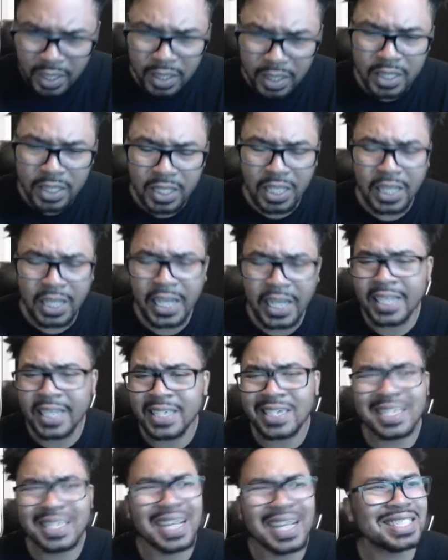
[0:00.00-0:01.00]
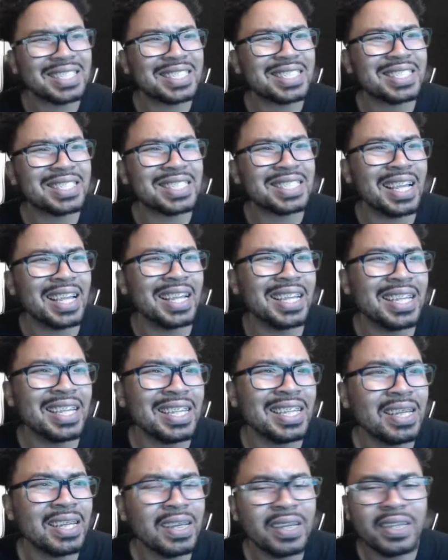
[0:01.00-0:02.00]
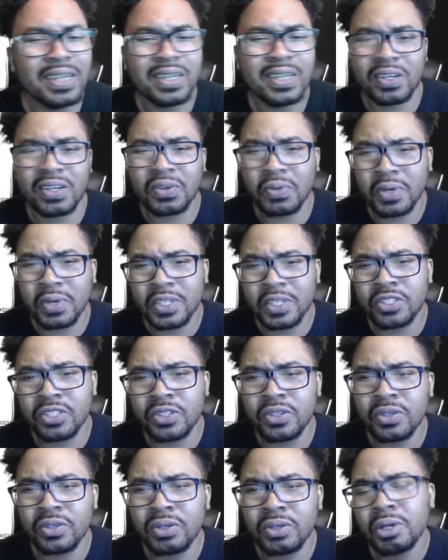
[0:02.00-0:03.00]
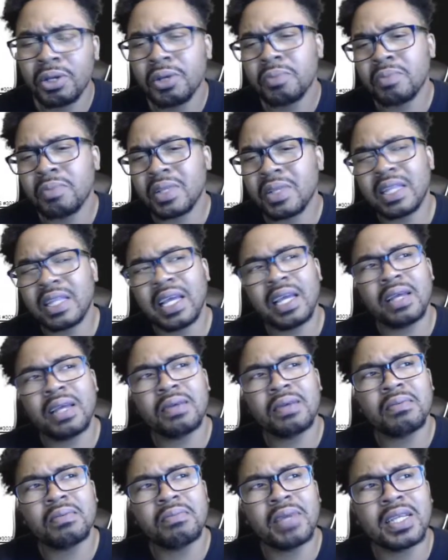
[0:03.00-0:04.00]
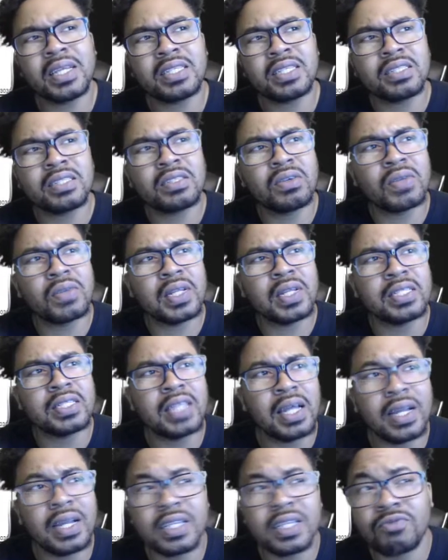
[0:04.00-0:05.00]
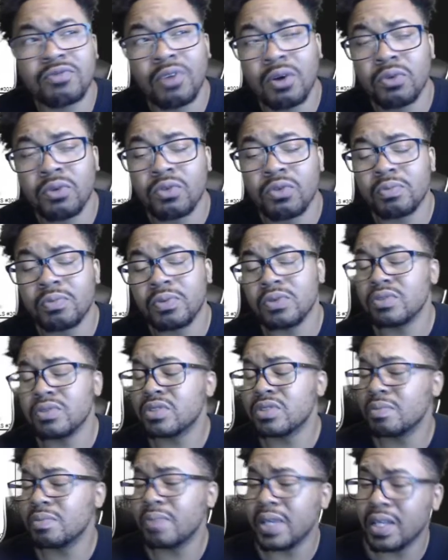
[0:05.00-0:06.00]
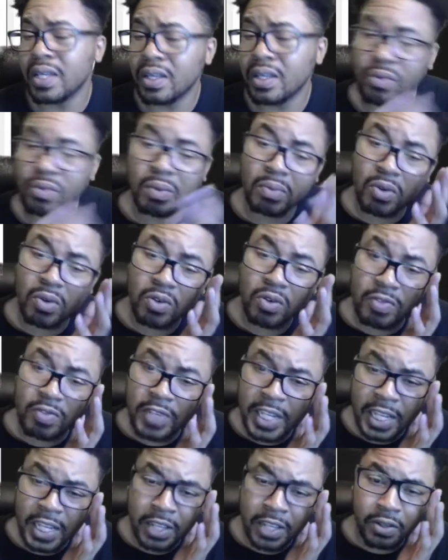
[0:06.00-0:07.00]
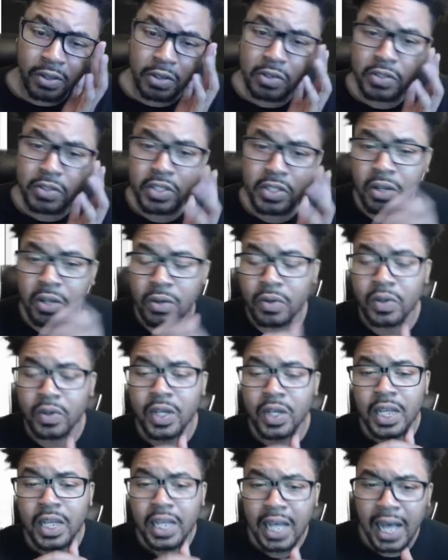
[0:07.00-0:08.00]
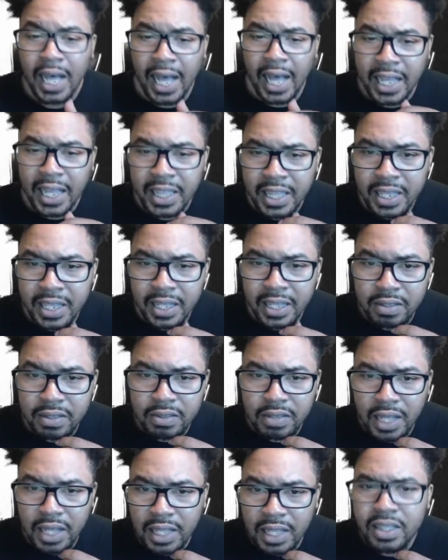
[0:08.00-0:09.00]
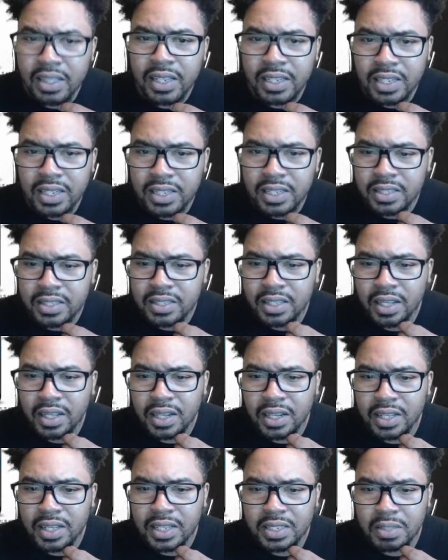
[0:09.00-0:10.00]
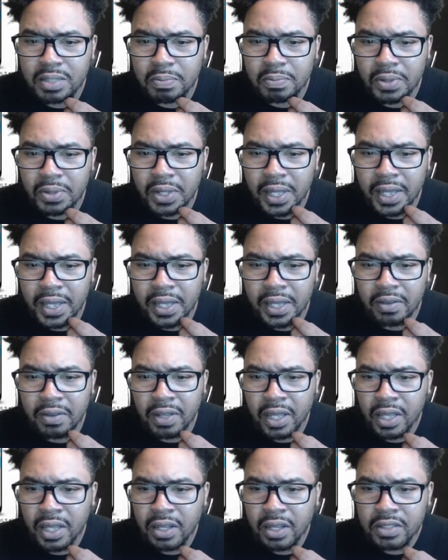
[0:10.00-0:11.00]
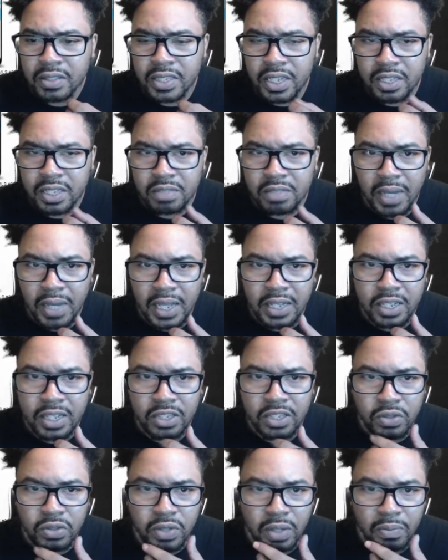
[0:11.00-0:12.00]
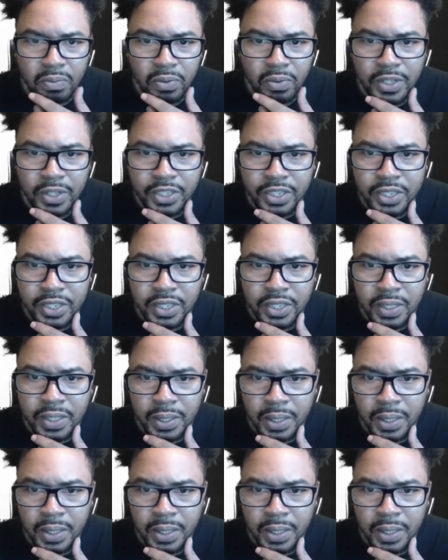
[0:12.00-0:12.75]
the land does not stay a creature, but that makes it so that it's not as vulnerable to being removed either. So I think this is gonna get some play. Just my initial impression.